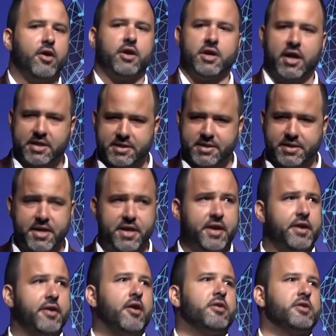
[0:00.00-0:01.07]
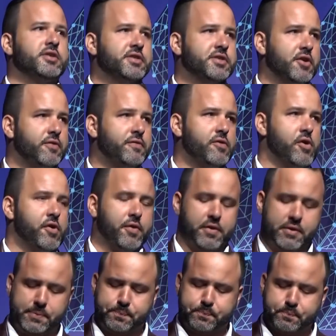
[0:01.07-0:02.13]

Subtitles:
custody, and so forth.